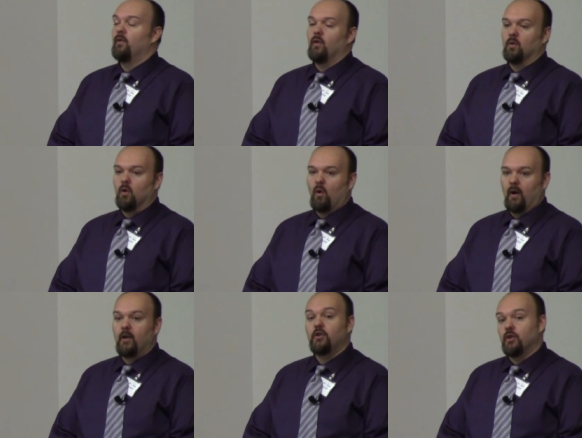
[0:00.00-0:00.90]
the
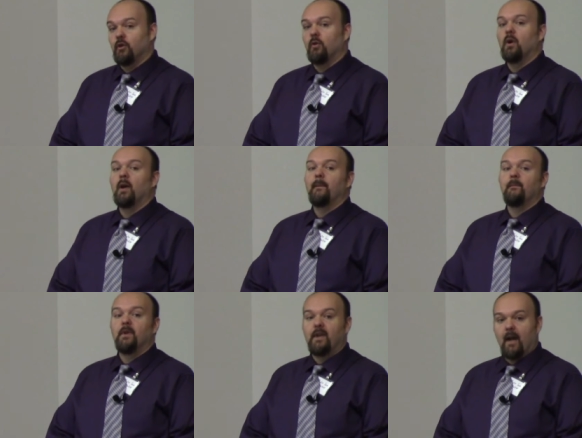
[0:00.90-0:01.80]
Lord. Do
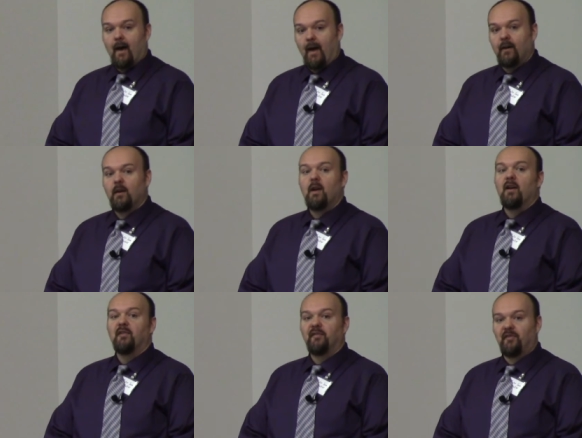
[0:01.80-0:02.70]

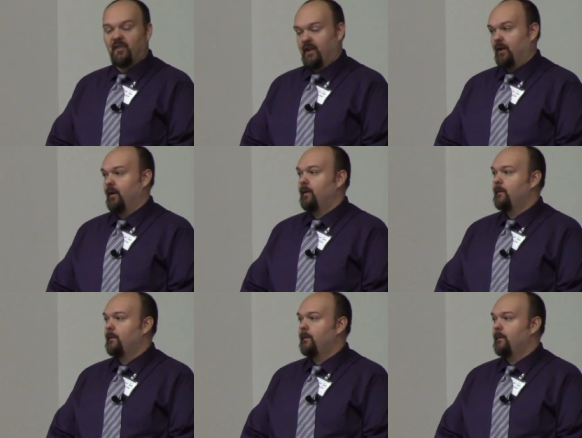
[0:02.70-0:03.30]
not fear.